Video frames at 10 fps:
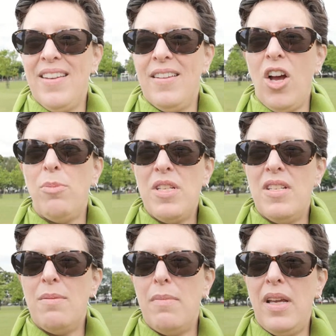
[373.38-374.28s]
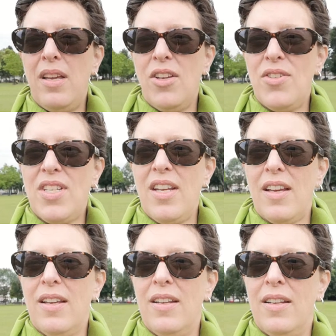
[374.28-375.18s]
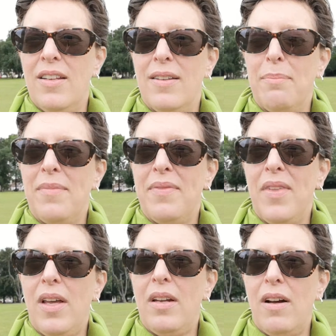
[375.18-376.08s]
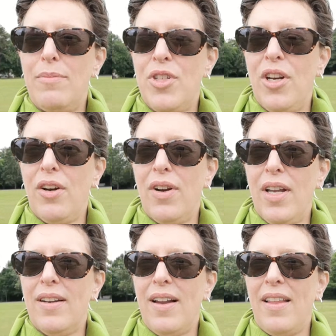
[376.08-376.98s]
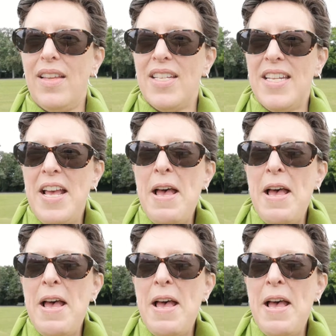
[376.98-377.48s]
Hope this isn't making you sick that I'm turning around like this,